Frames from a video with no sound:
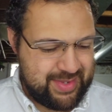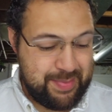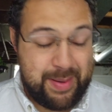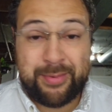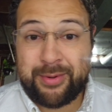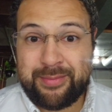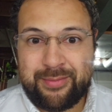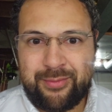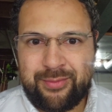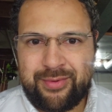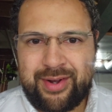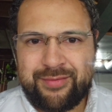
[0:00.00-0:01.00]
the people
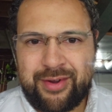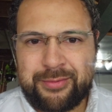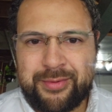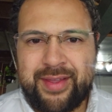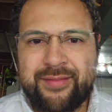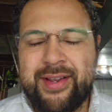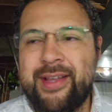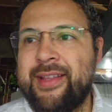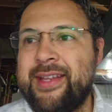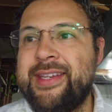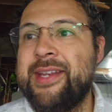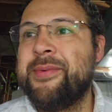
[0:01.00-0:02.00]
involved with
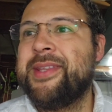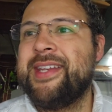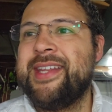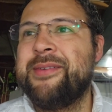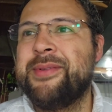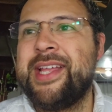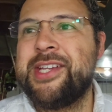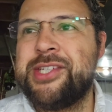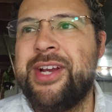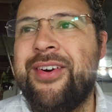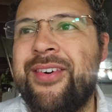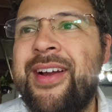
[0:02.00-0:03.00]
Evangelion did what they did with that
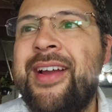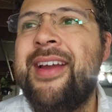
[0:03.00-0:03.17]
show,